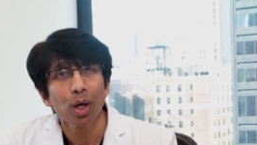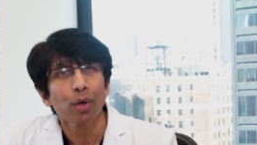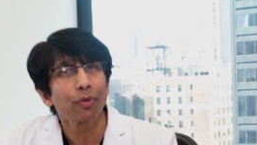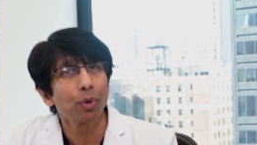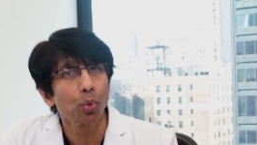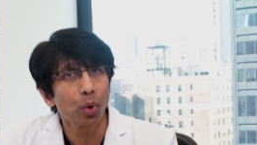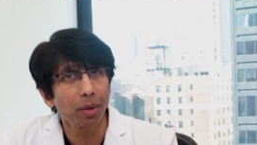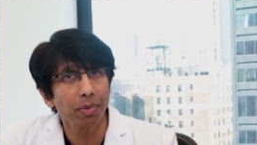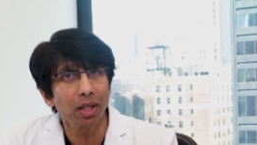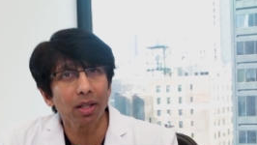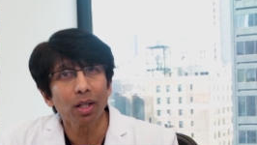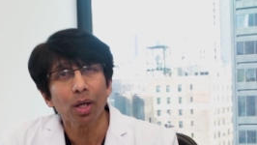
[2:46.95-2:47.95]
For
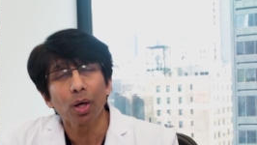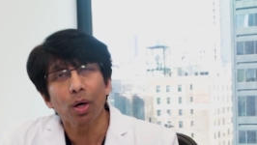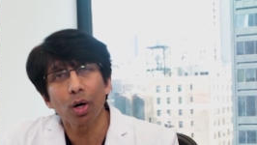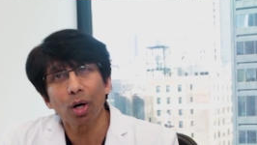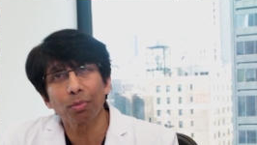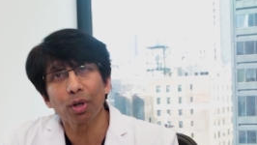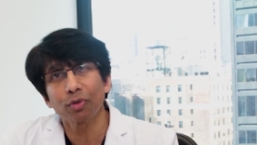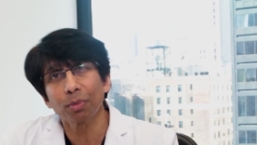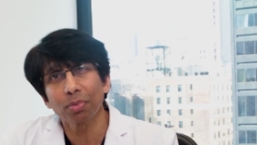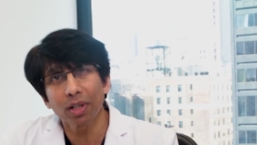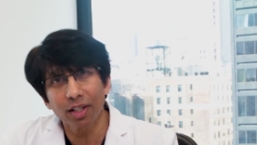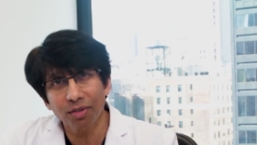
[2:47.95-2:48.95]
women, hormone
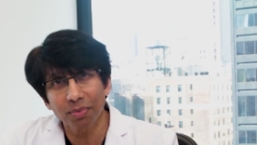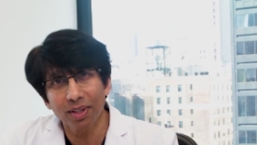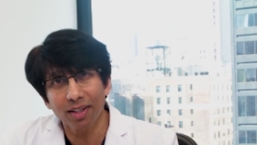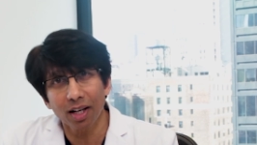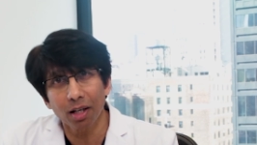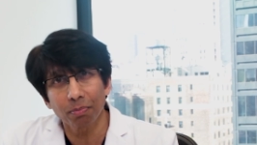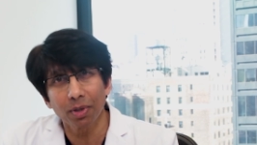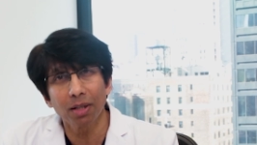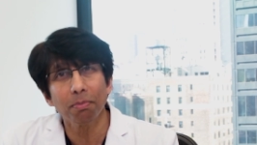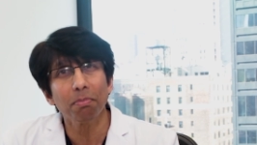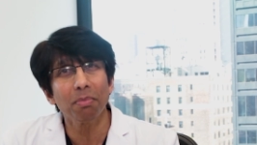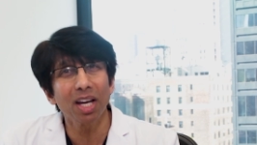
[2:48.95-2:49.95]
replacement
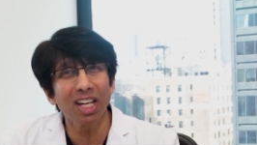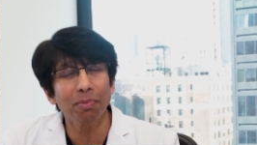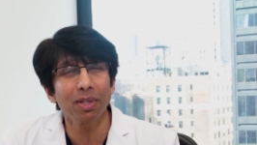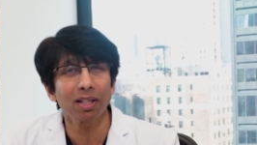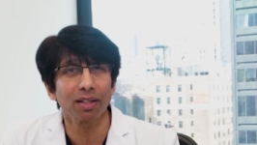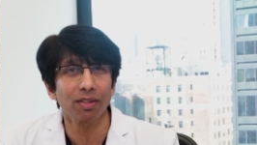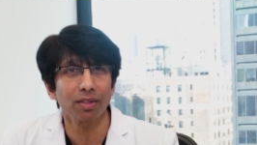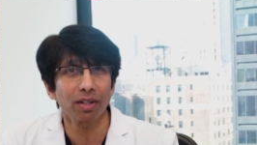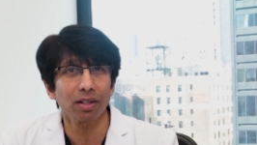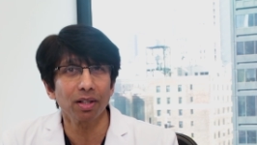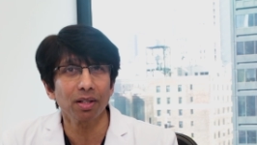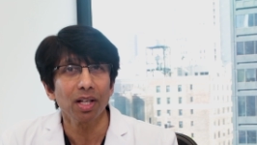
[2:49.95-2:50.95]
therapy may be
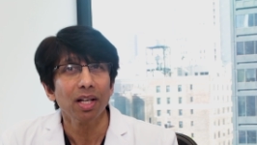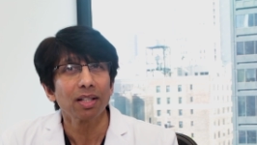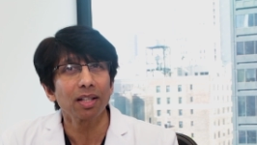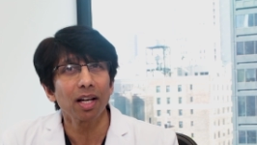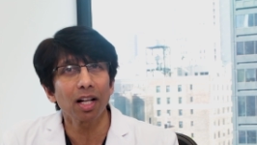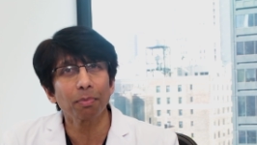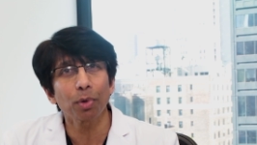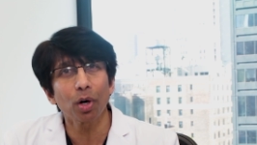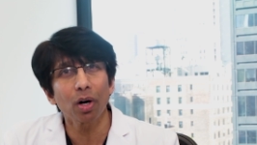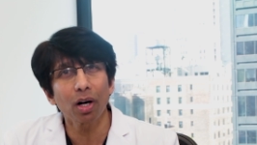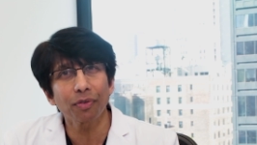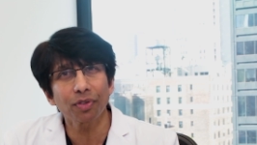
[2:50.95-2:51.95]
considered to help
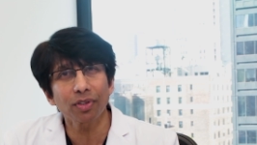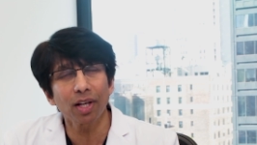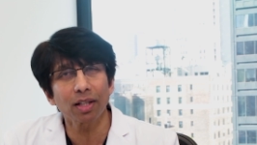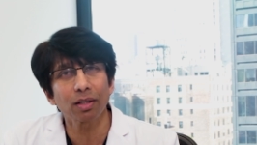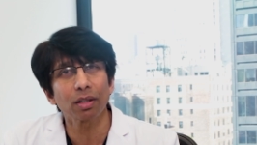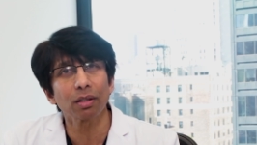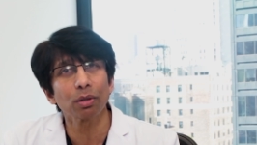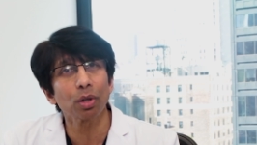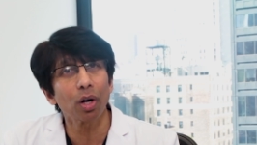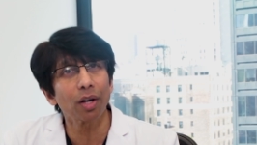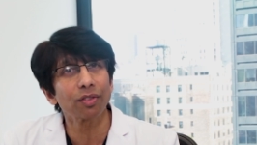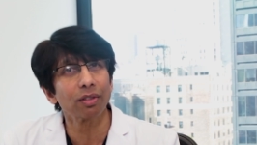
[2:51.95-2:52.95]
offset the
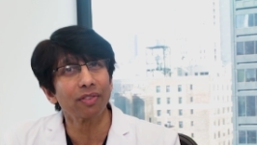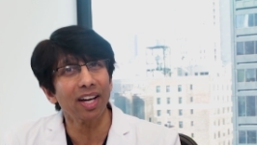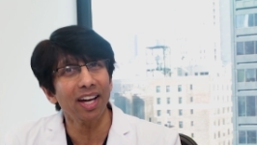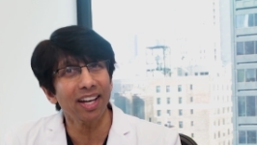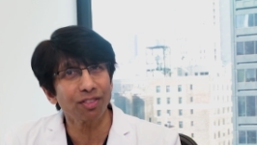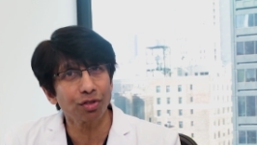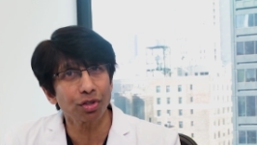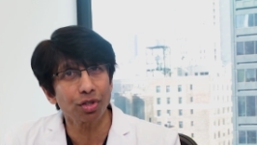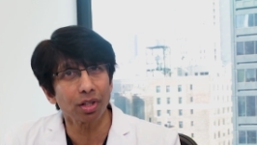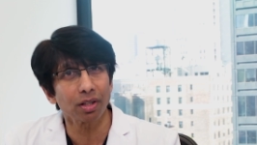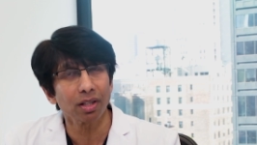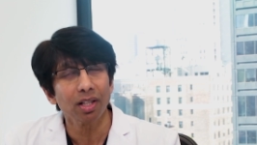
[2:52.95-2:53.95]
loss of
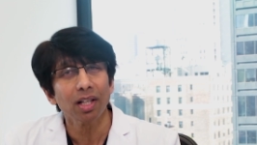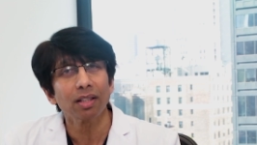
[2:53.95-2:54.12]
estrogen